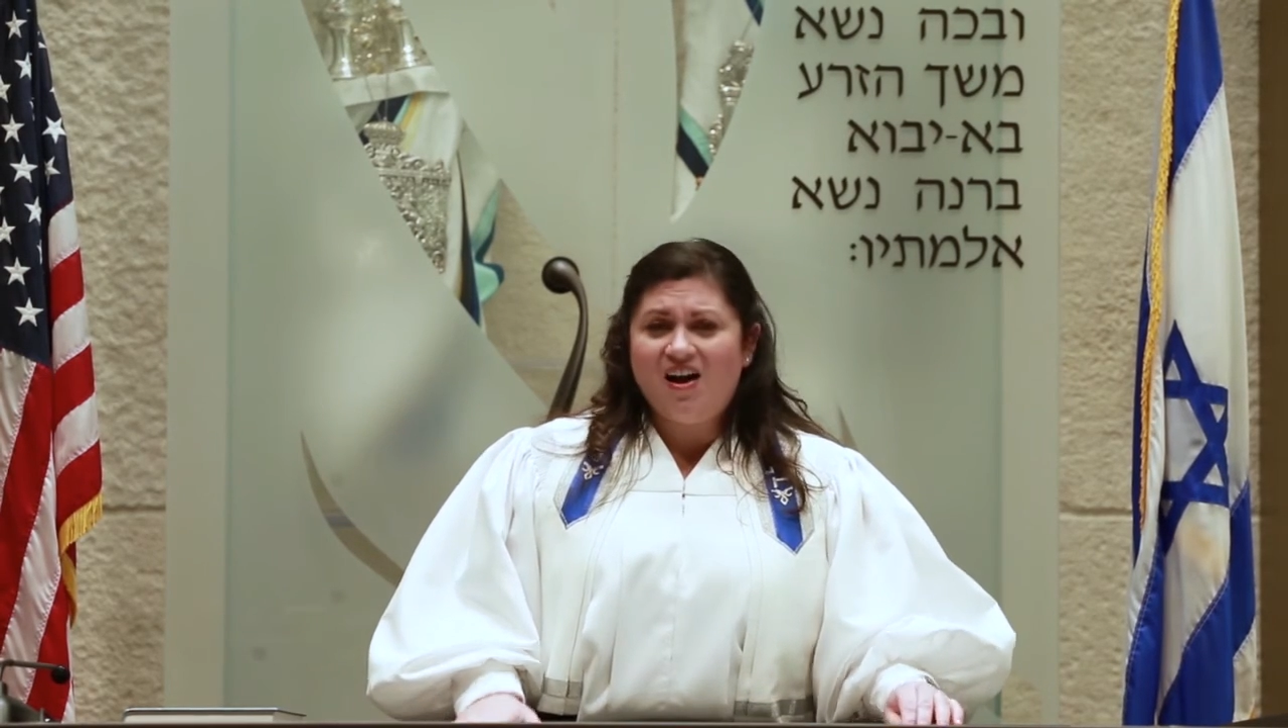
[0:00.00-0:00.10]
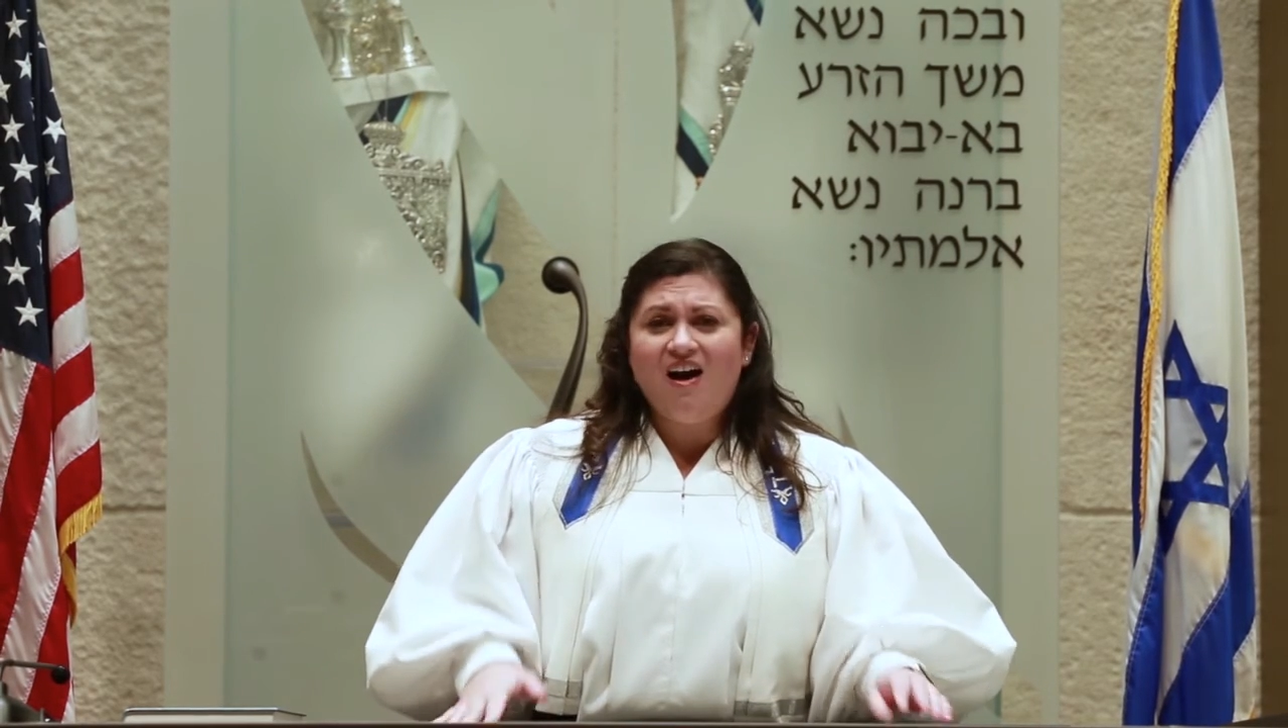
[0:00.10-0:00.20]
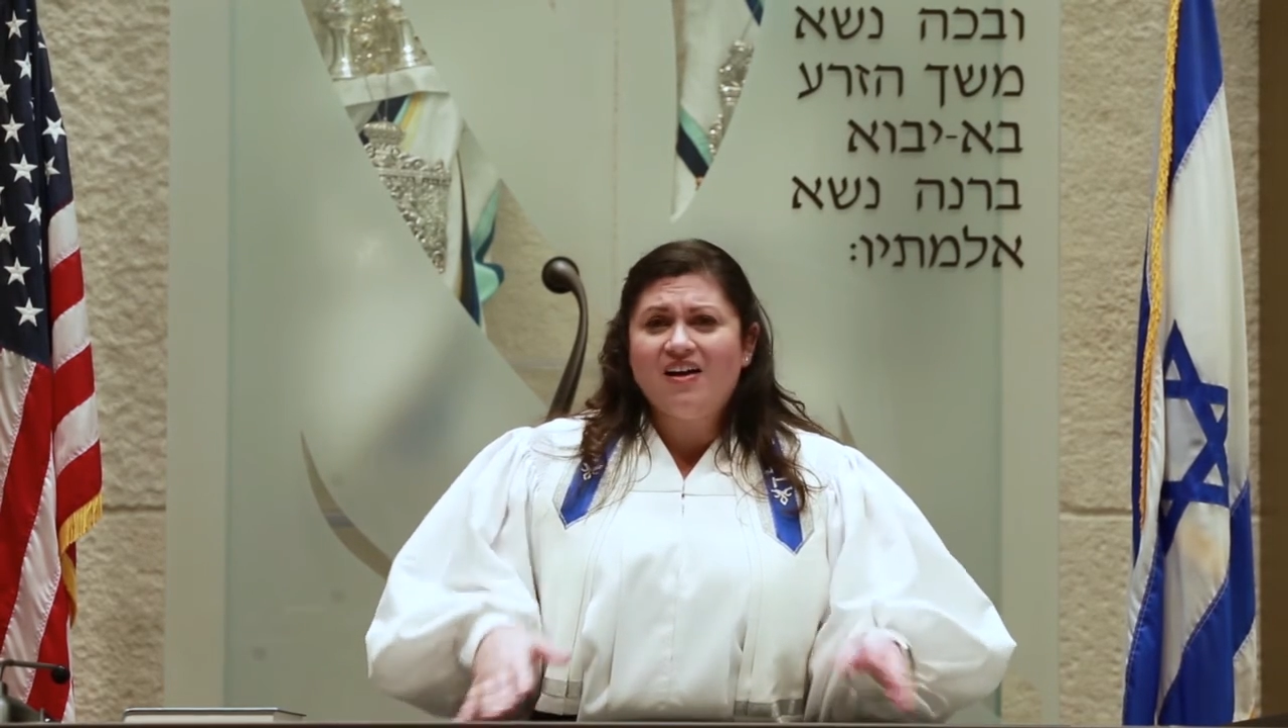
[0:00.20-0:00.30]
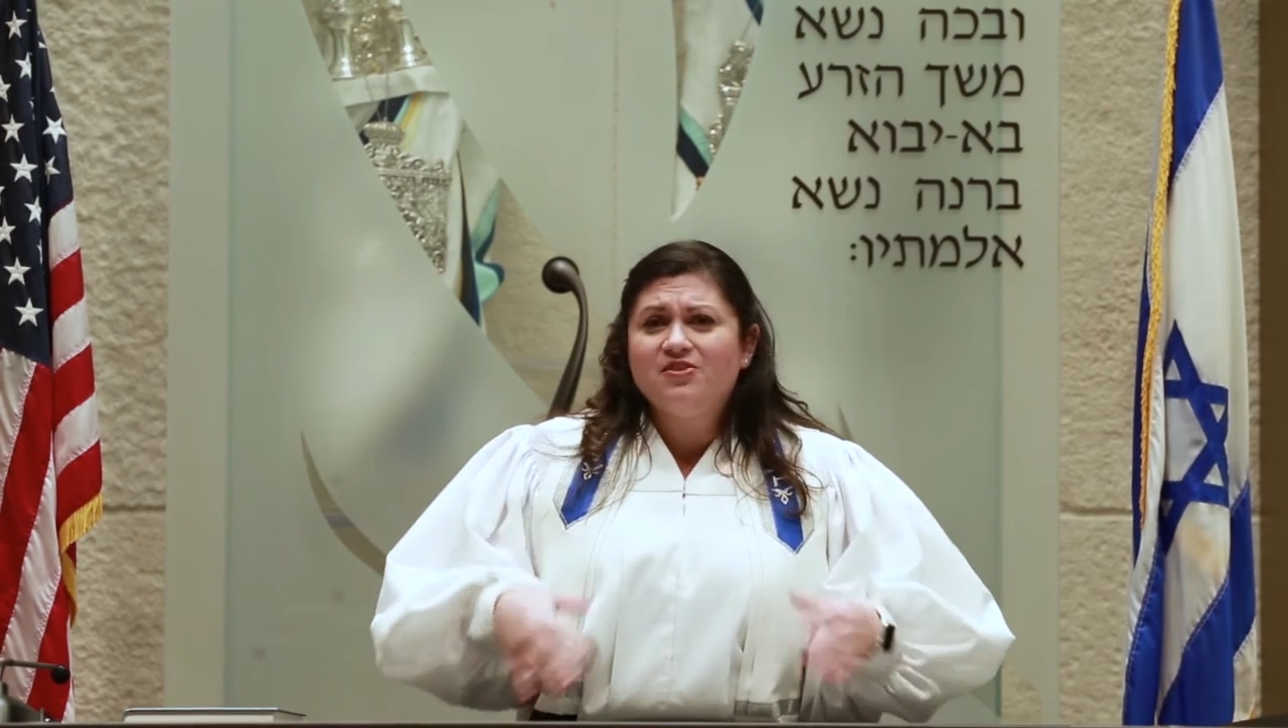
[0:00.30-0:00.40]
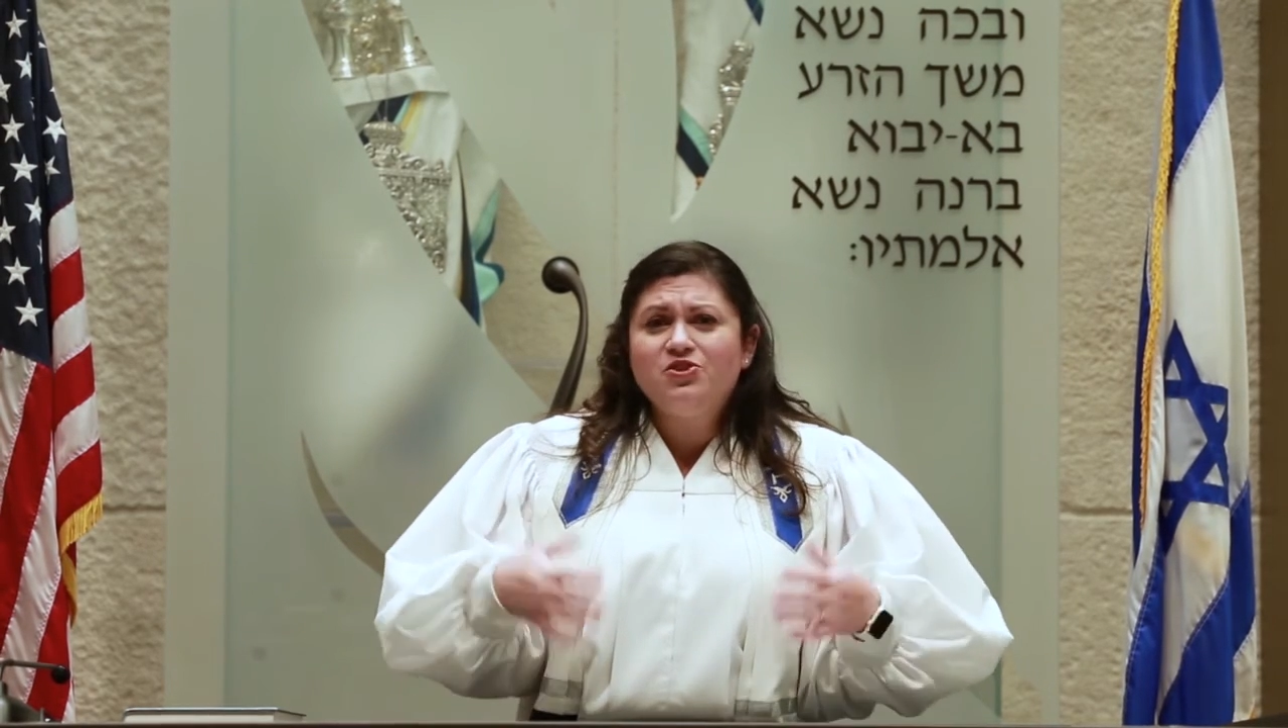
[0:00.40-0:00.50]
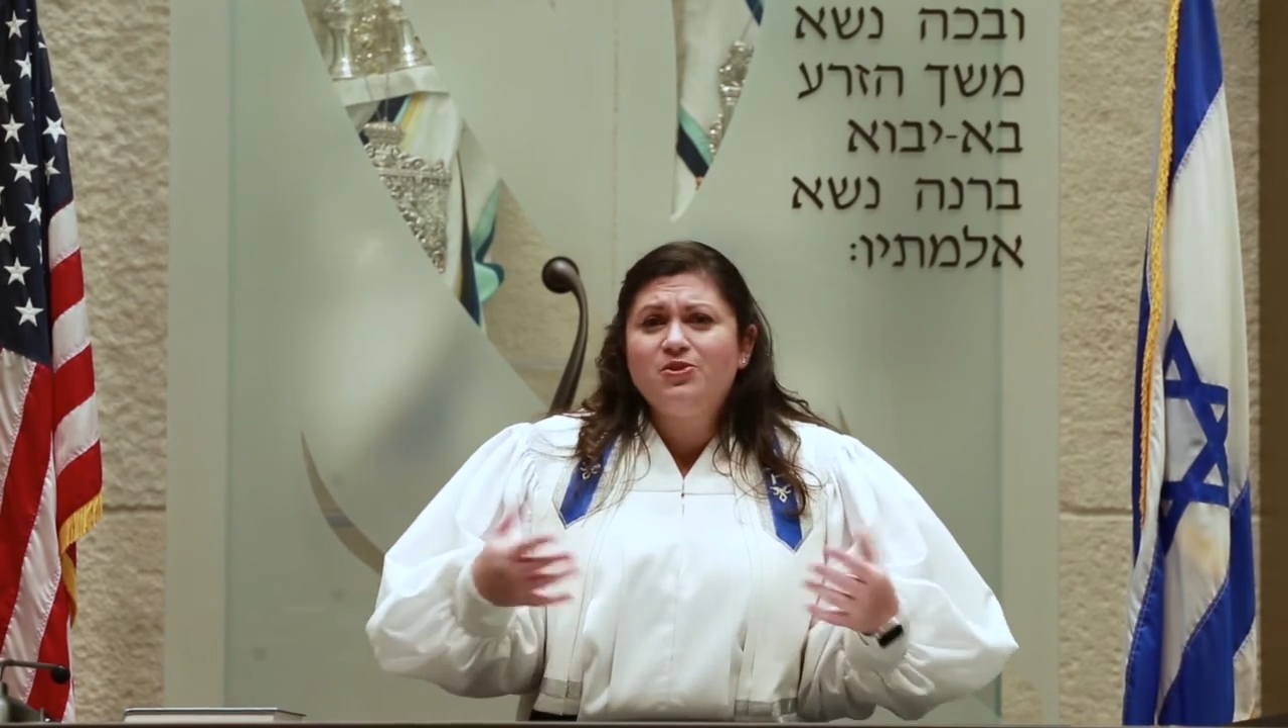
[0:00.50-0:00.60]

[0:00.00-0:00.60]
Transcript: Our